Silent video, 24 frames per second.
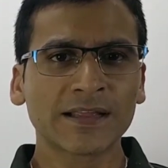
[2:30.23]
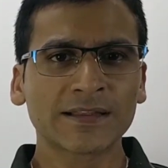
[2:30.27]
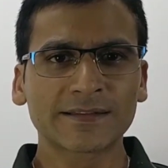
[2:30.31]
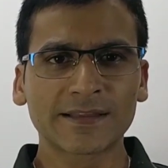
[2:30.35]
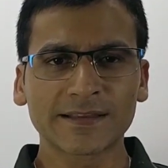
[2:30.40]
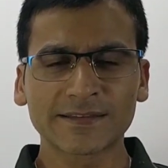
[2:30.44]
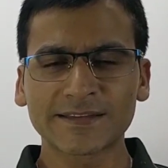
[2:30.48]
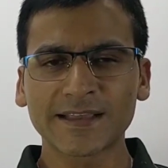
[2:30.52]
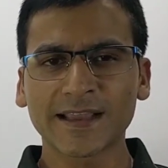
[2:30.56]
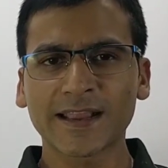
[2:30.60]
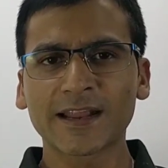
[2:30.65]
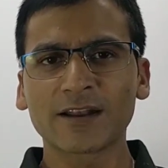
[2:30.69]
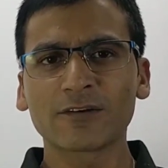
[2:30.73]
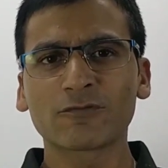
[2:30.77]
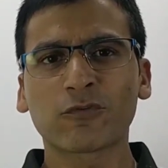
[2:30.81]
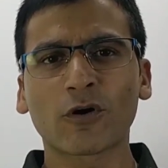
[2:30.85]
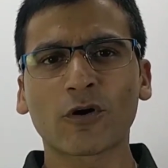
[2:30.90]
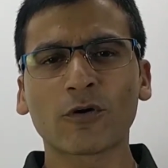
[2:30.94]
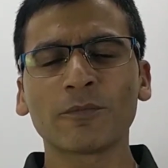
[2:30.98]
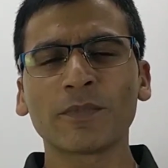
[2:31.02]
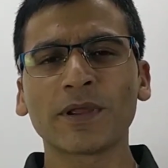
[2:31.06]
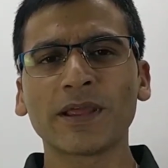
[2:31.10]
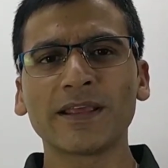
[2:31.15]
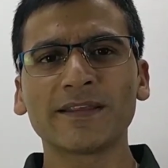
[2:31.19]
The second
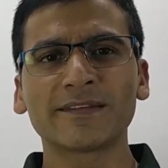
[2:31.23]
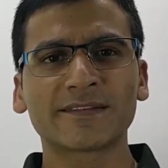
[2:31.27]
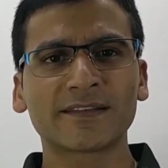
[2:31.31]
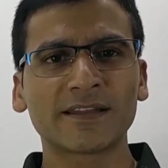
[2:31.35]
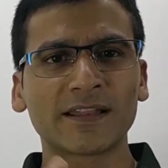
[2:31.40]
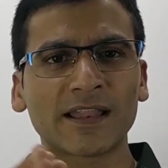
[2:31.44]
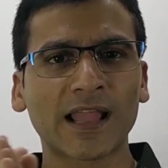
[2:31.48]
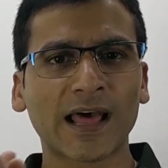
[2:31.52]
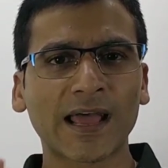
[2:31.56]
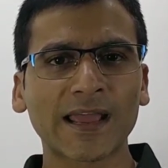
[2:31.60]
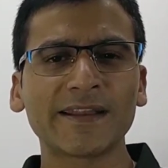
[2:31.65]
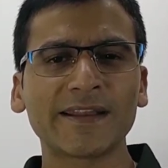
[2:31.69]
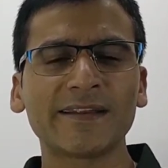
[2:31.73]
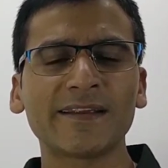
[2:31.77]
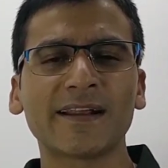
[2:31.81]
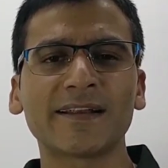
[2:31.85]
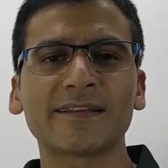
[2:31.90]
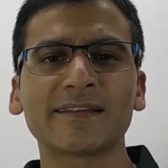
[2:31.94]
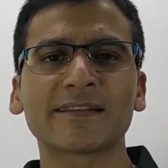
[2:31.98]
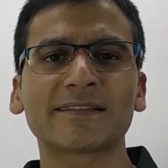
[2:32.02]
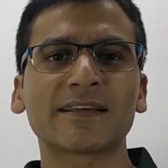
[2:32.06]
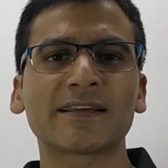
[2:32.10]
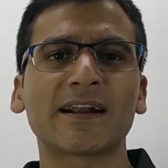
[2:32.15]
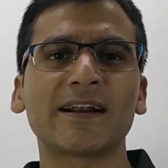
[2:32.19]
form is lied
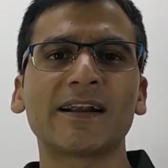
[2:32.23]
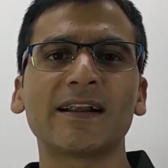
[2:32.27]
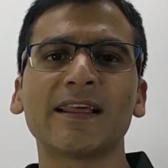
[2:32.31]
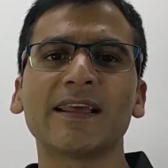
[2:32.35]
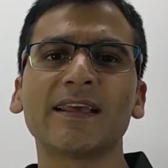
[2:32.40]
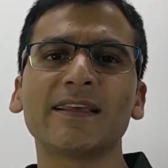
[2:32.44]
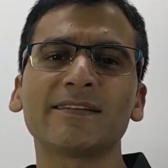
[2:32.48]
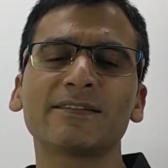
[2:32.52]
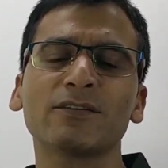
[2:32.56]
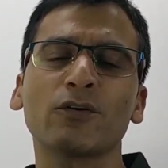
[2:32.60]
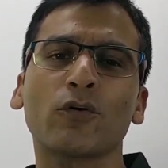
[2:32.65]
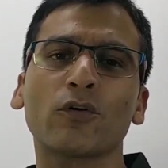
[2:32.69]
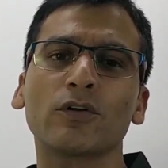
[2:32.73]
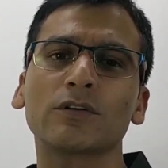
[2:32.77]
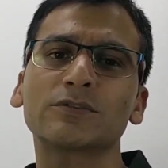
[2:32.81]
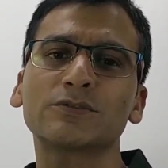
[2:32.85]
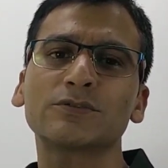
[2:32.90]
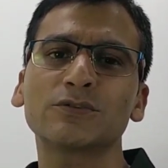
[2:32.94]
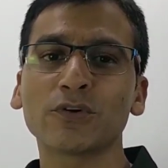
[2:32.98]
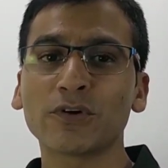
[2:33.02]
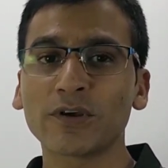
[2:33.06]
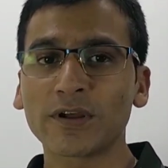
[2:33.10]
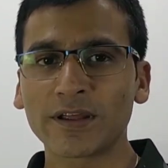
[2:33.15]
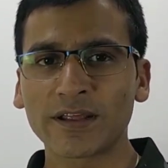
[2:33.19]
and the third is
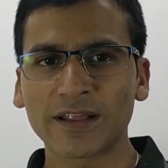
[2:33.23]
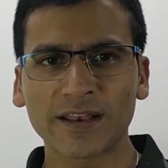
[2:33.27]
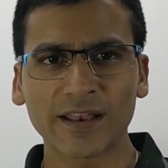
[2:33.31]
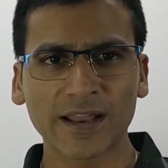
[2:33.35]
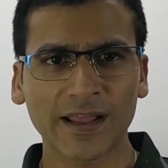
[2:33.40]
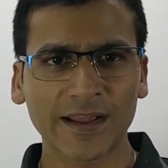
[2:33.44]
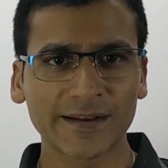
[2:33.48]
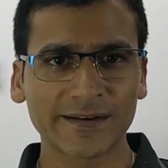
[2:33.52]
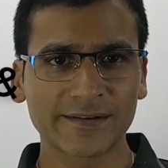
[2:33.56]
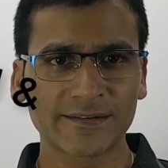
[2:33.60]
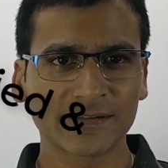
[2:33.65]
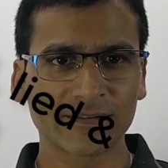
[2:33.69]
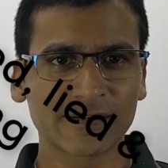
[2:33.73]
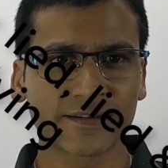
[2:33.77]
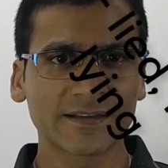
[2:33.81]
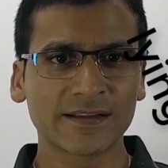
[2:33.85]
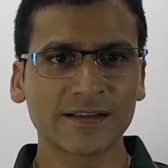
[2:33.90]
also lied.